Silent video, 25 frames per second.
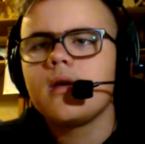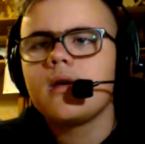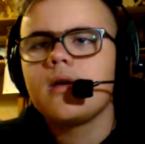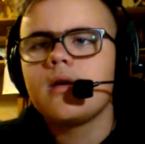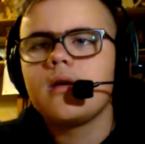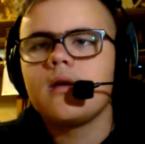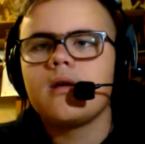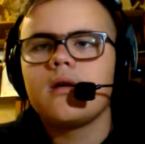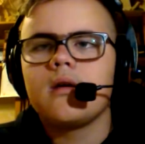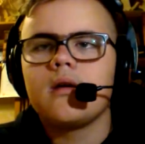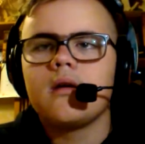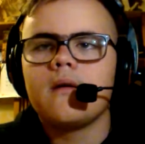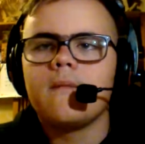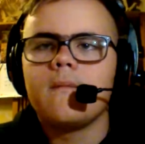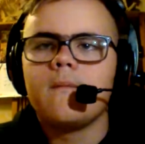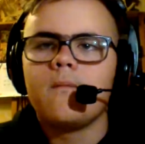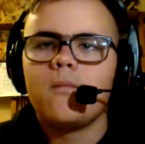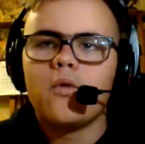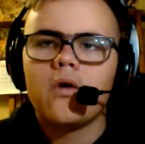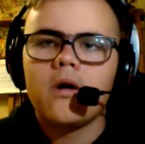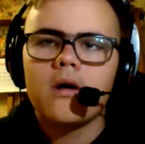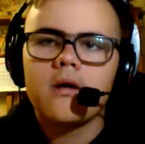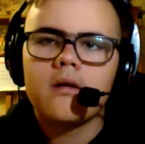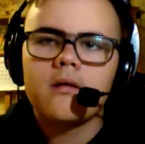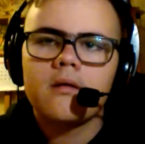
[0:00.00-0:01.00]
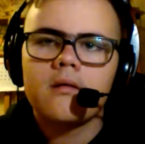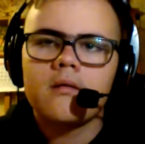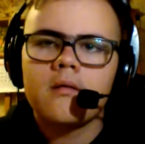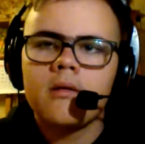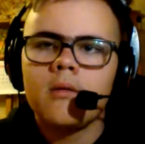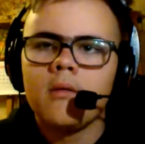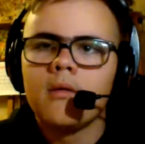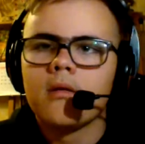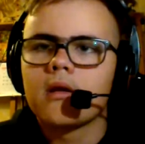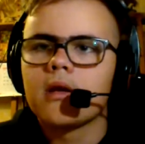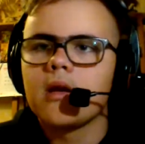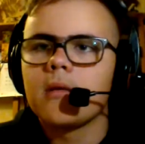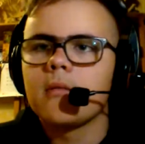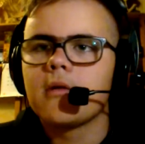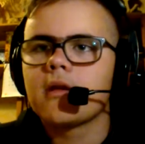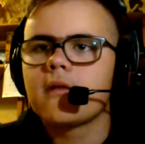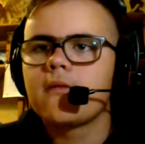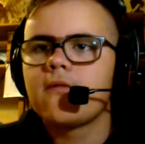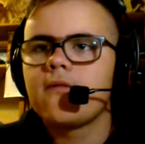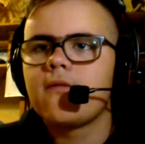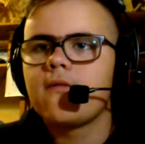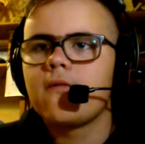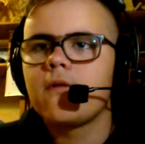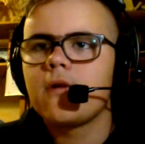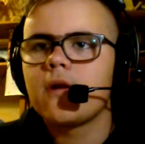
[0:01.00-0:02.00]
One whose name is
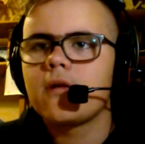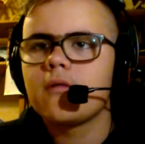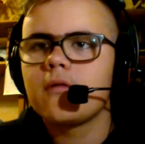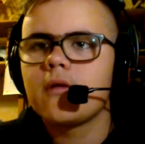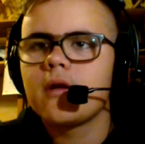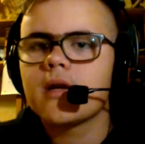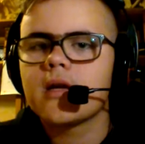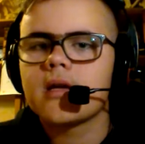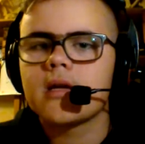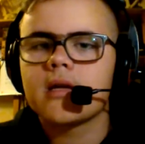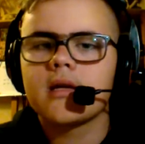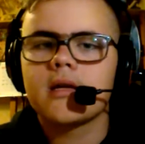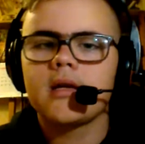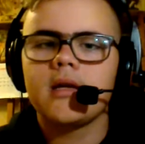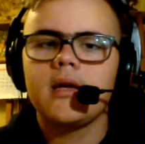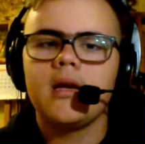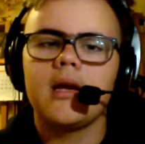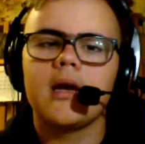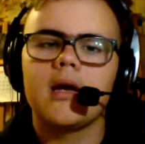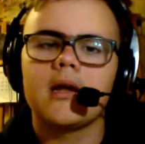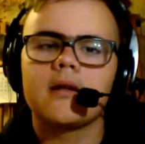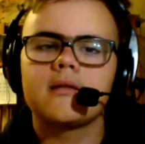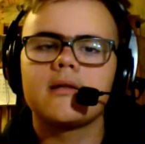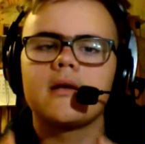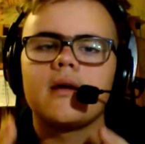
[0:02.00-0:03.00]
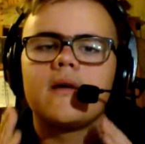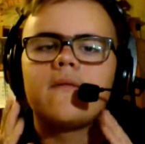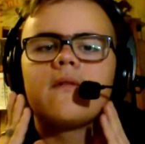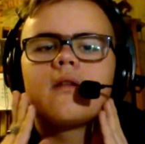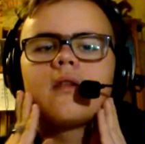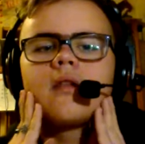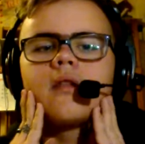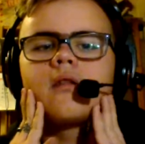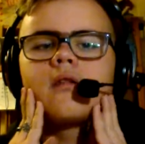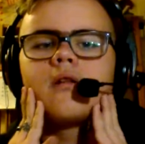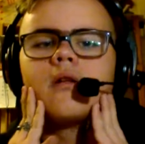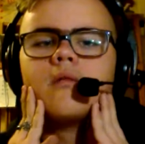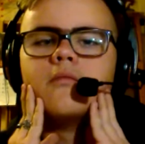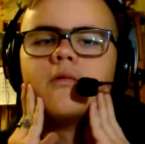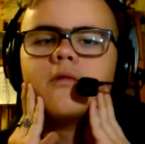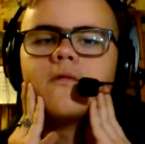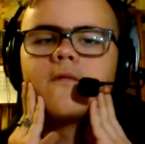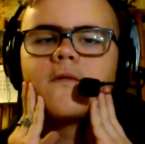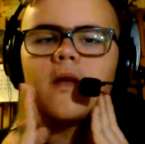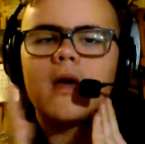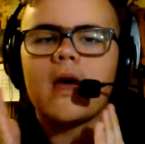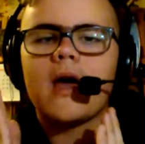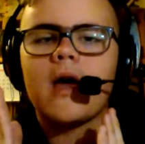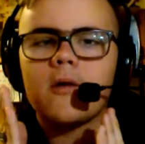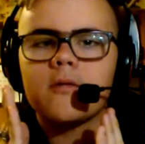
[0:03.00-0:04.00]
Frederick, he had to have his jaw moved
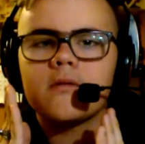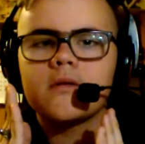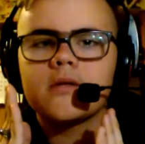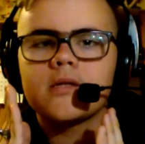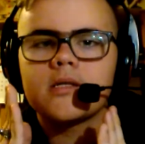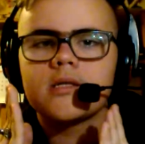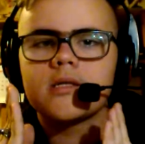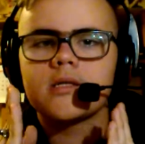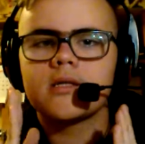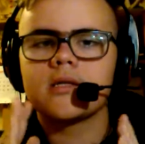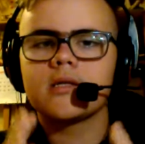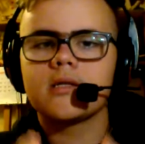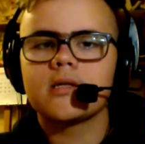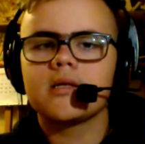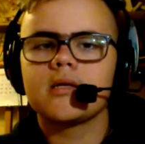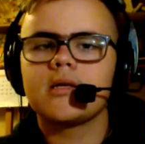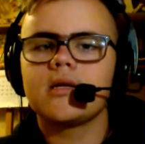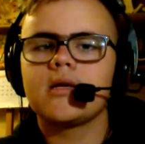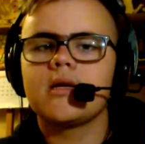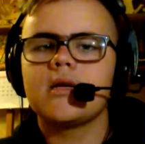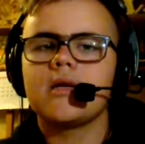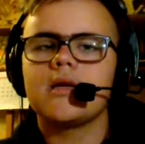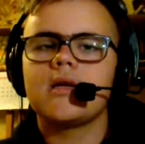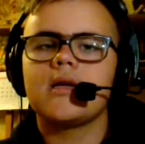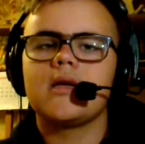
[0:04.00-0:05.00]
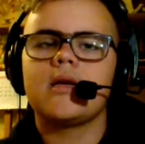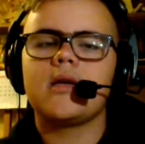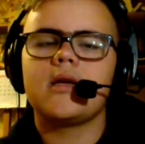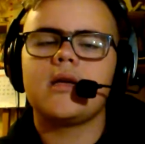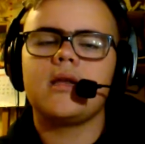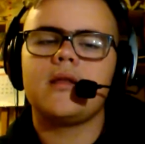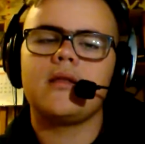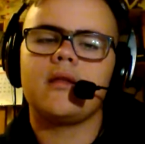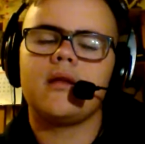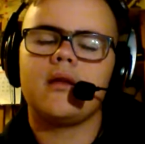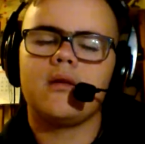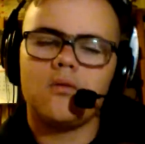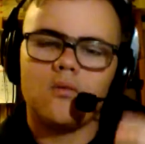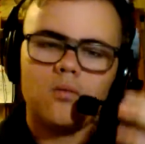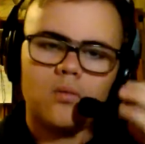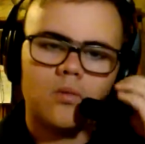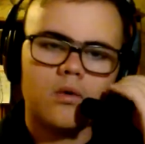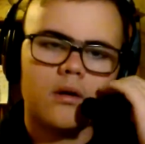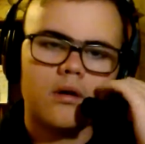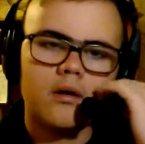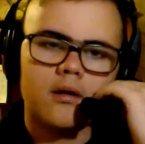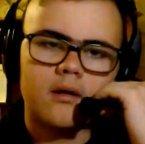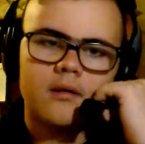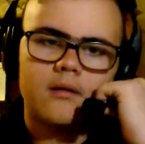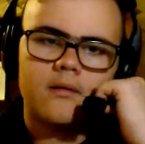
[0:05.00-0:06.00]
out, and then
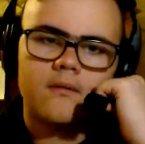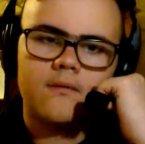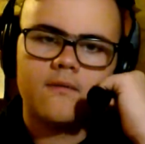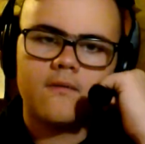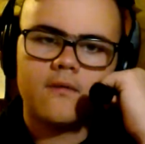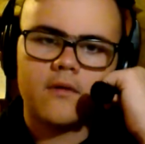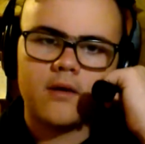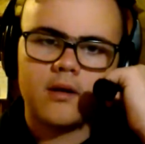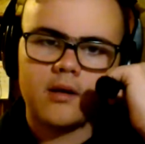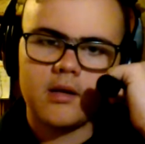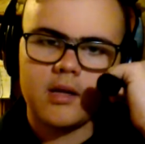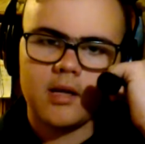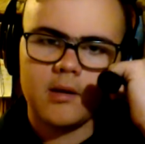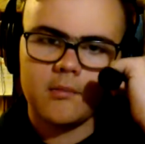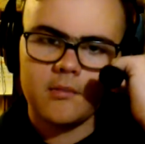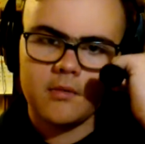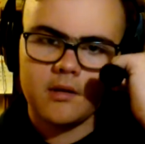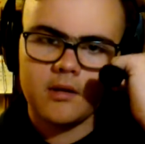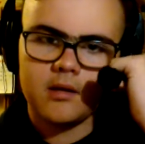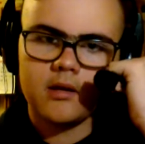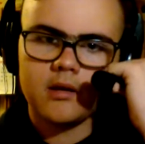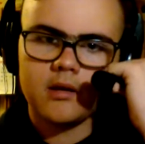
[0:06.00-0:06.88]
one friend named